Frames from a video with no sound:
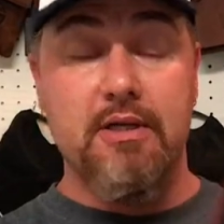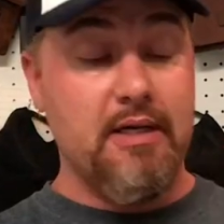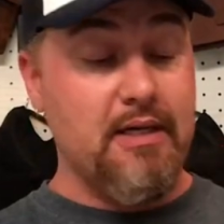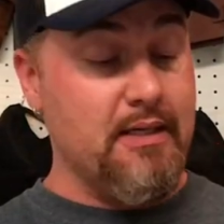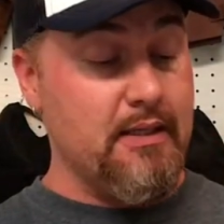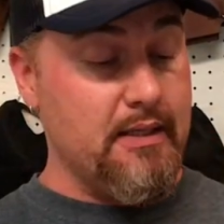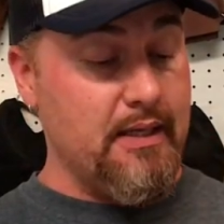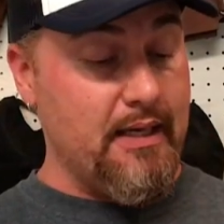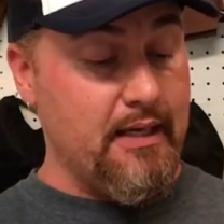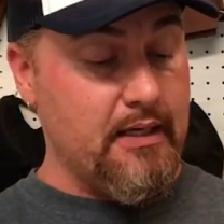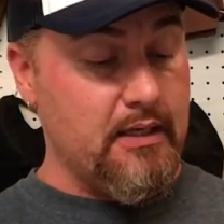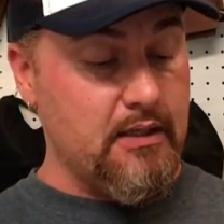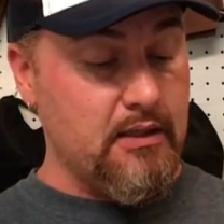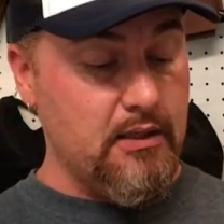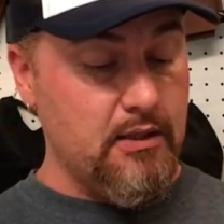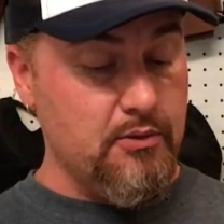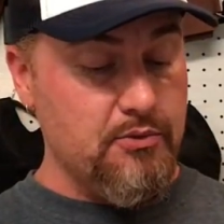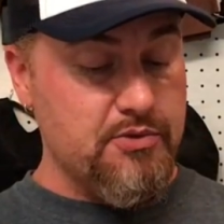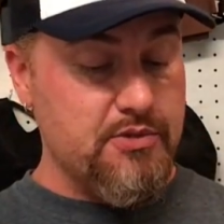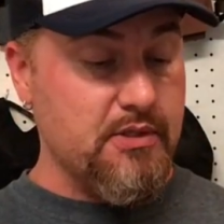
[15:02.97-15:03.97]
gonna get a
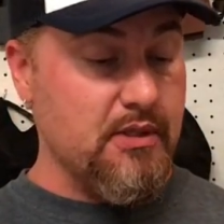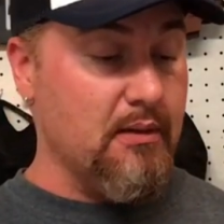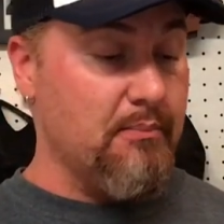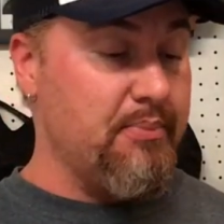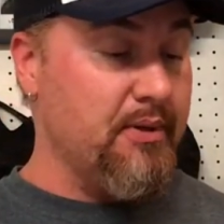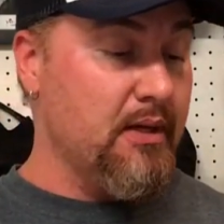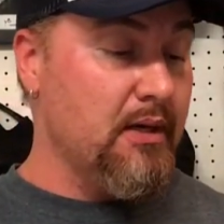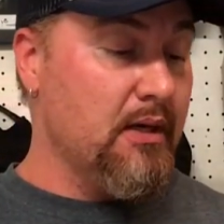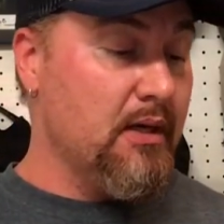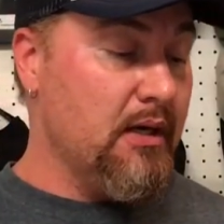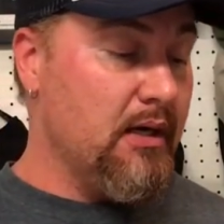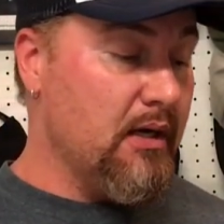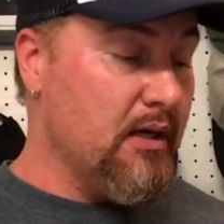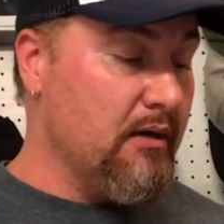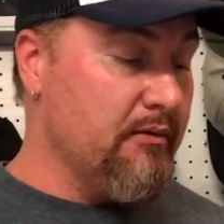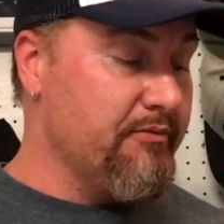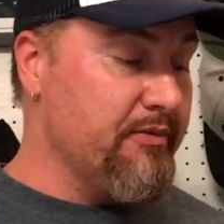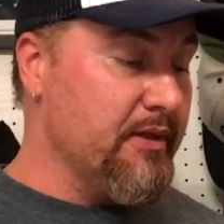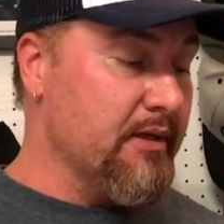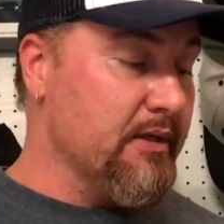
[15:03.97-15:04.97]
close-up
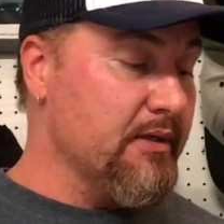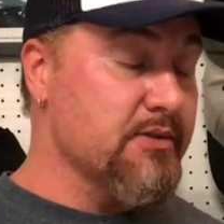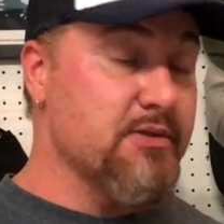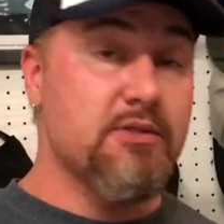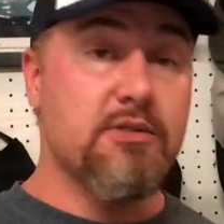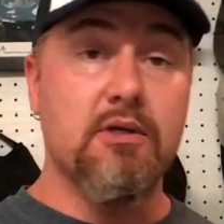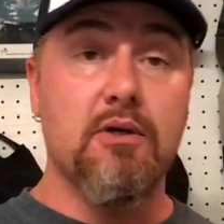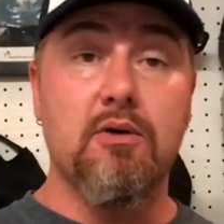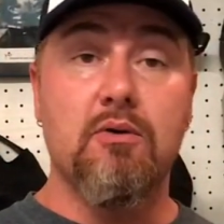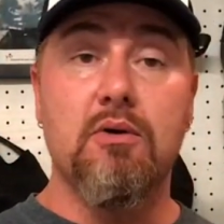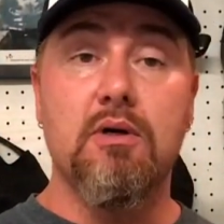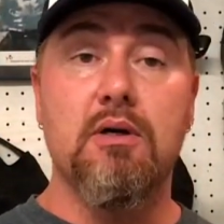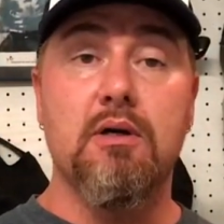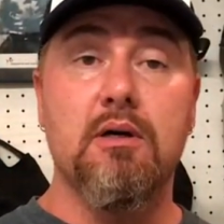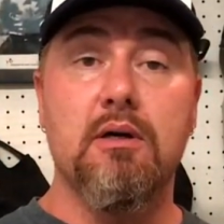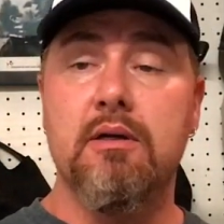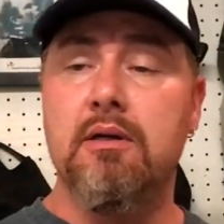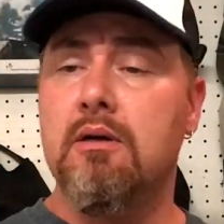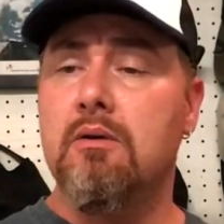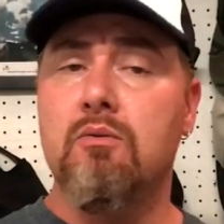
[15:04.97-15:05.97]
of this.
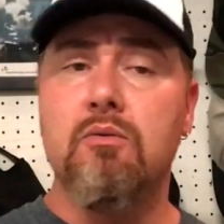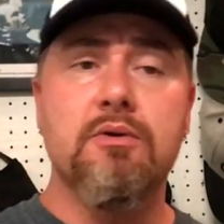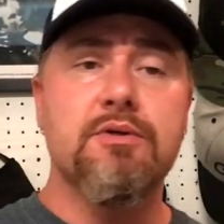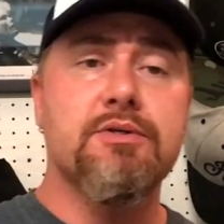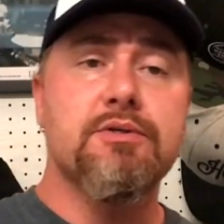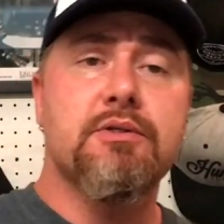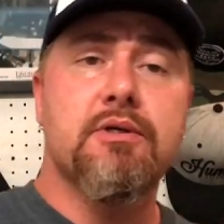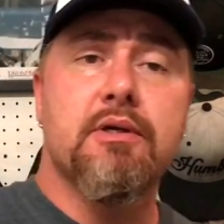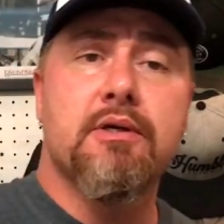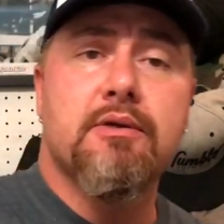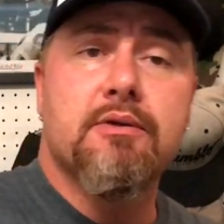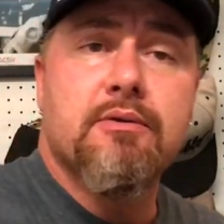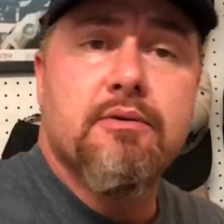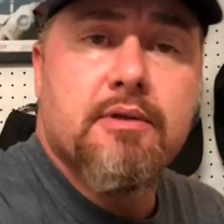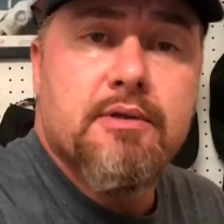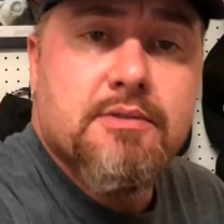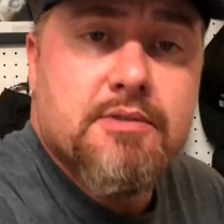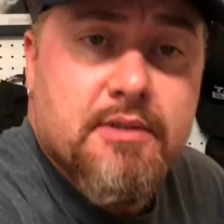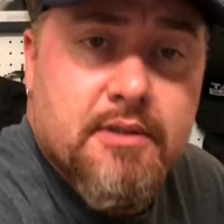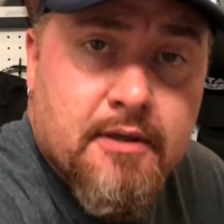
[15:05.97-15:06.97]
So, you know, we're just gonna do
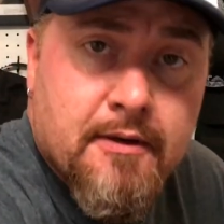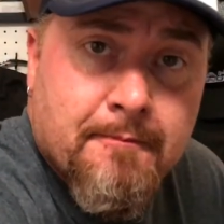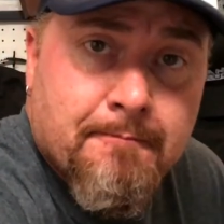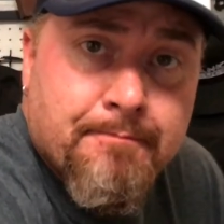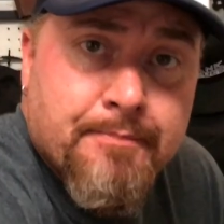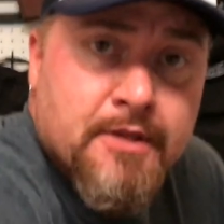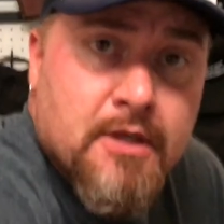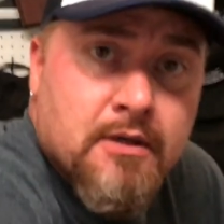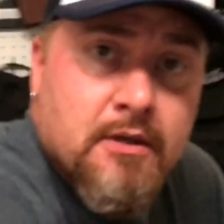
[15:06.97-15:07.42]
this in